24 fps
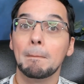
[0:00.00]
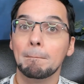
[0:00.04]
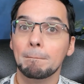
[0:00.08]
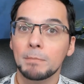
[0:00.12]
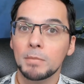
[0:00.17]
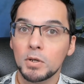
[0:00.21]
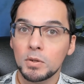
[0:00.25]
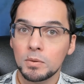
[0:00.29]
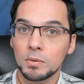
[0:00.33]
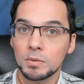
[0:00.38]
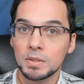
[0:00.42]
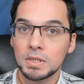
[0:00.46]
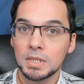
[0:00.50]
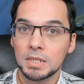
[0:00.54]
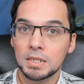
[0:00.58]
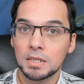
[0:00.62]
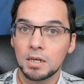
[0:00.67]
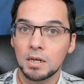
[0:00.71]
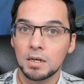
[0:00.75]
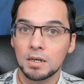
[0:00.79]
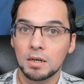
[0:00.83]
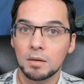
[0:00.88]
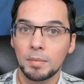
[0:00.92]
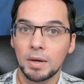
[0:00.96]
moon to
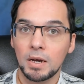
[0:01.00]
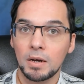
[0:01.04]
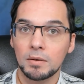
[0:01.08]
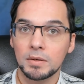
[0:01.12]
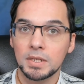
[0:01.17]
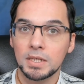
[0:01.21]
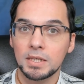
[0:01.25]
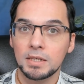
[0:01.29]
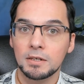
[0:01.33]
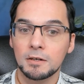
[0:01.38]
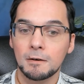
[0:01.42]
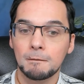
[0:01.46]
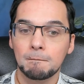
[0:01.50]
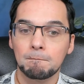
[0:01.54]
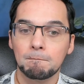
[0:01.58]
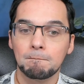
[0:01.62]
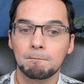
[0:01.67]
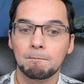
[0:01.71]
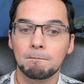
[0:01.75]
talk about here,